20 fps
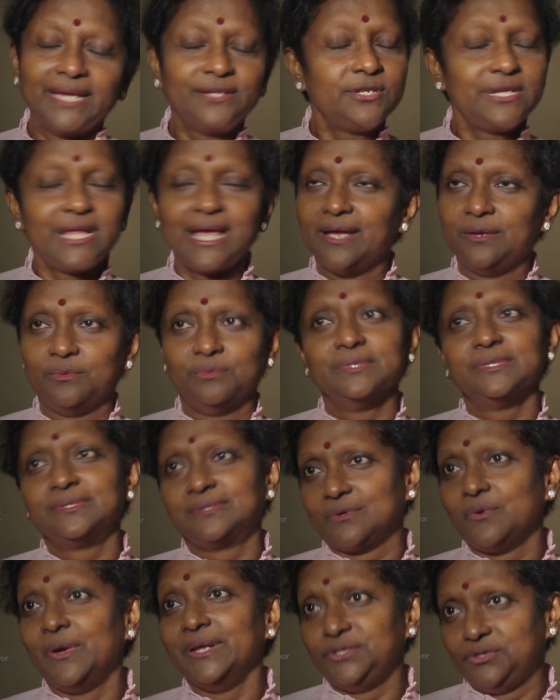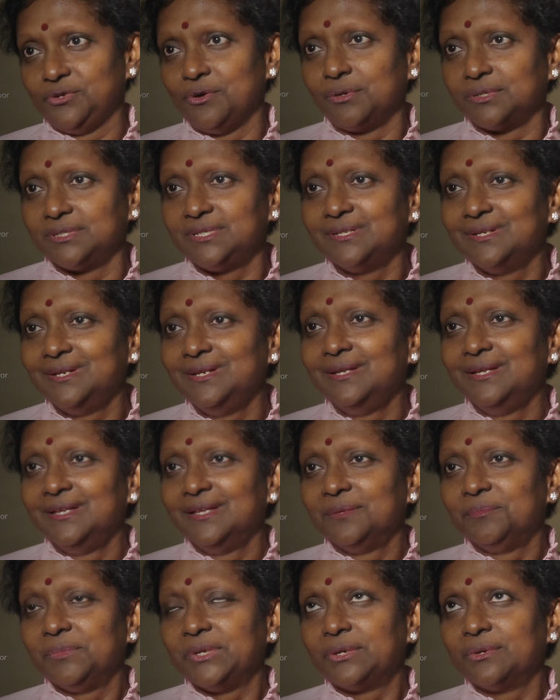actually, I was quite shocked
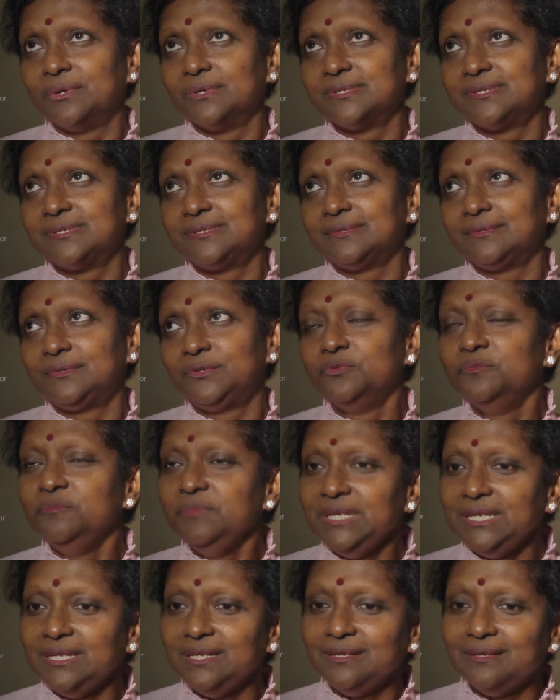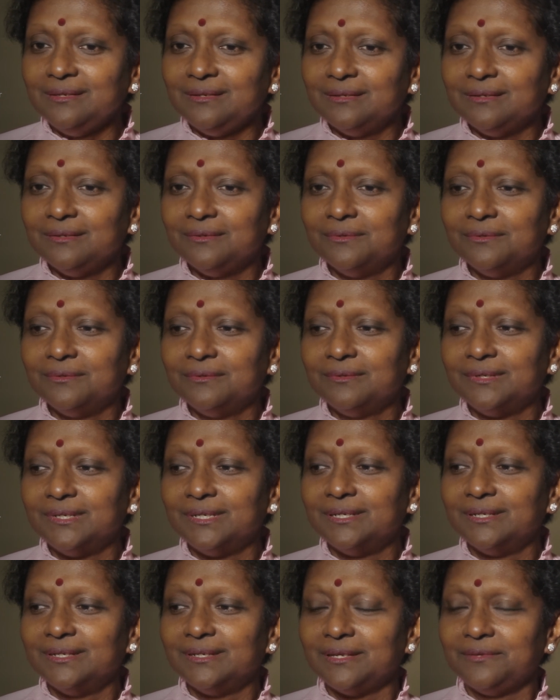because to me, you
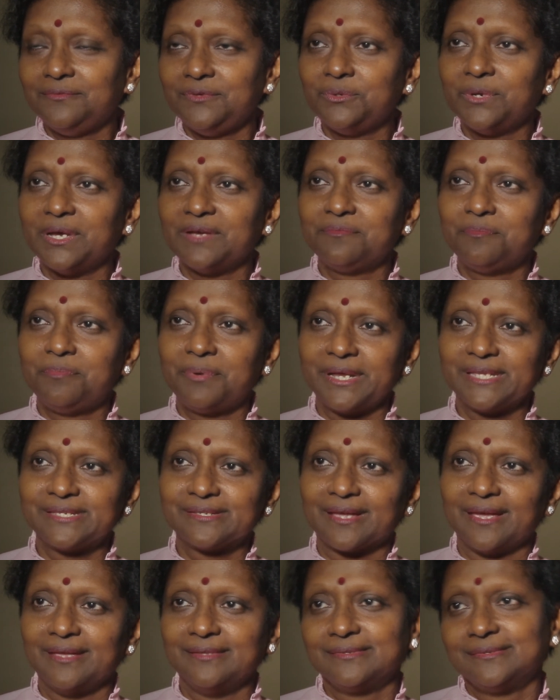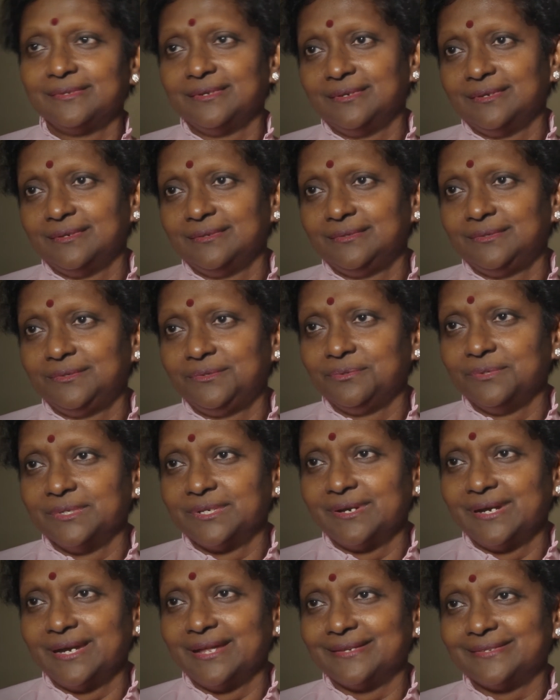know, if you have breast cancer, to a
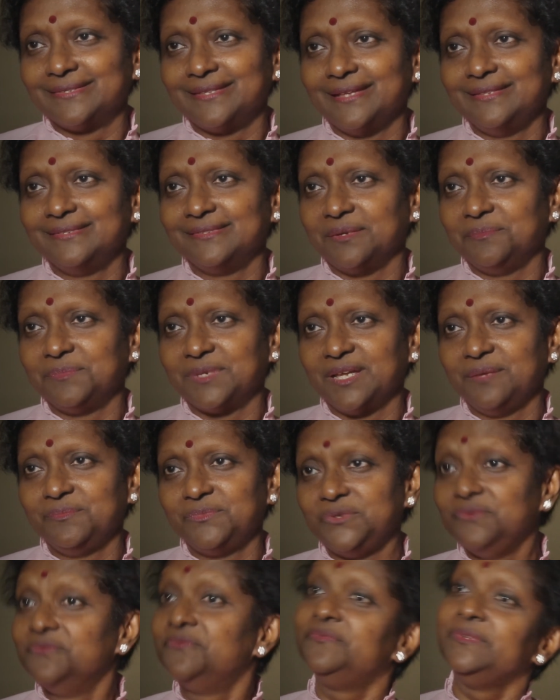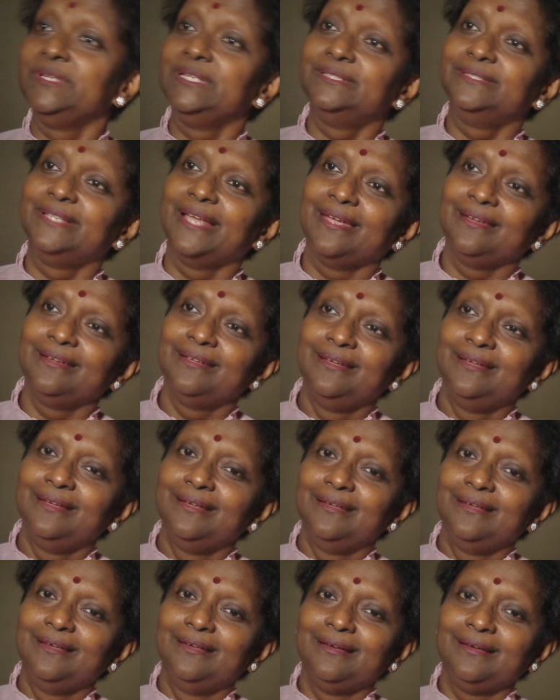great extent, sometimes you feel that
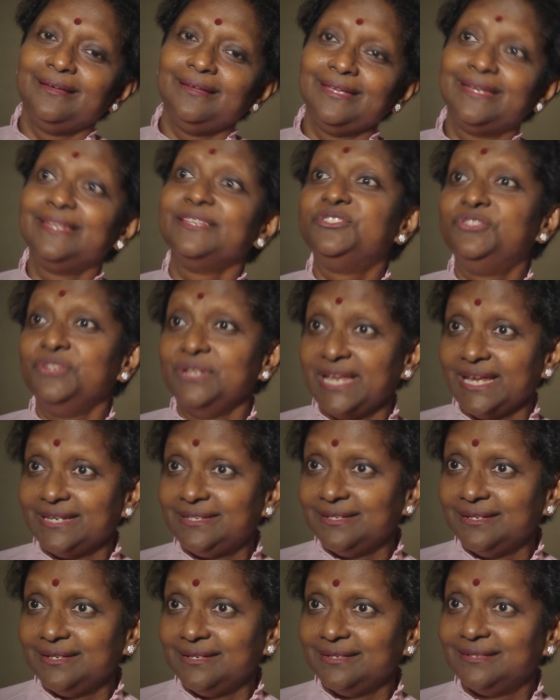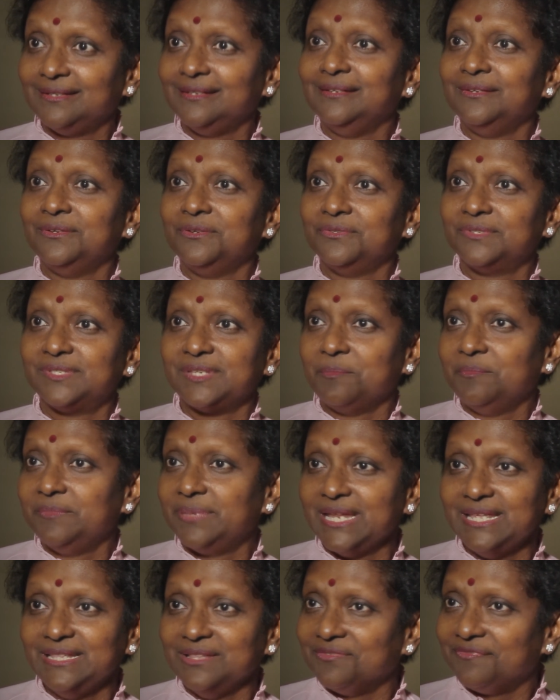it is genetic, you know,
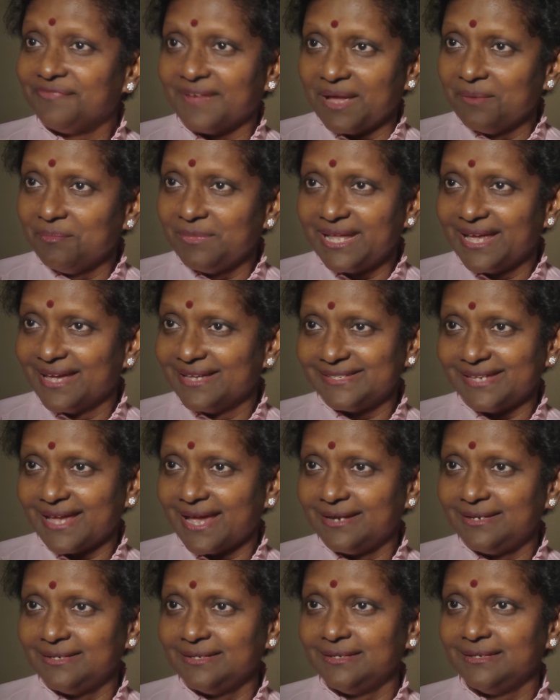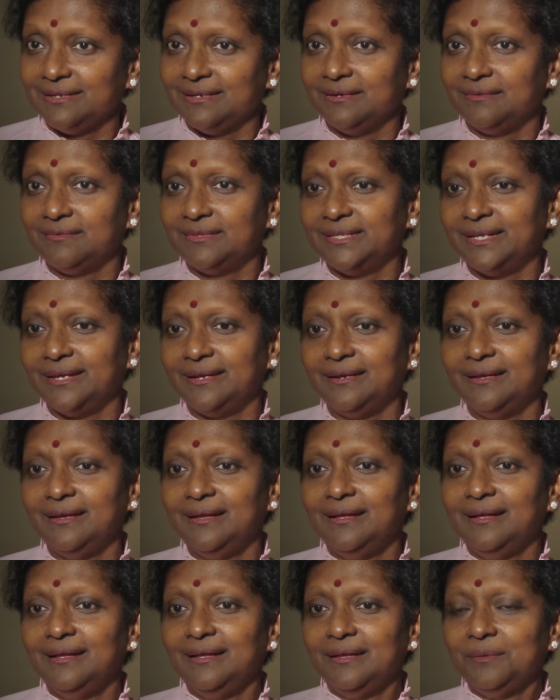somebody in the family has had it and all that.
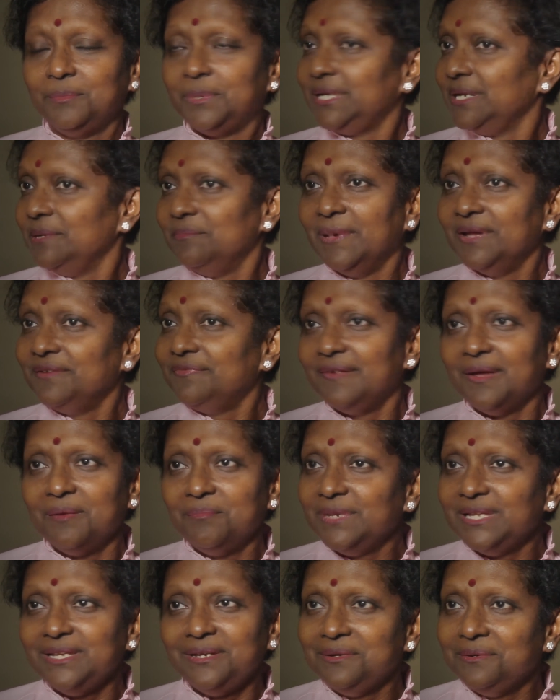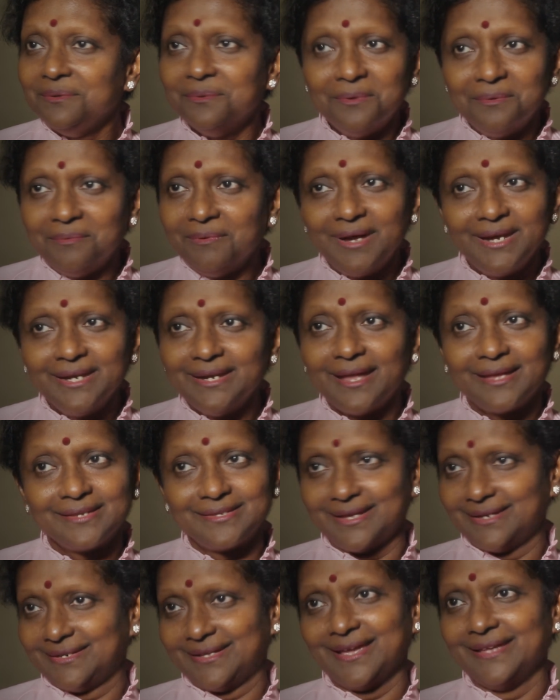But in my family, no one
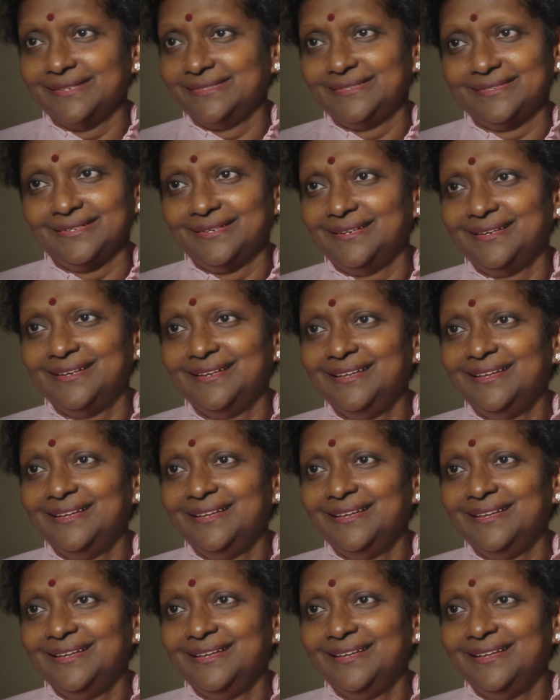has had cancer.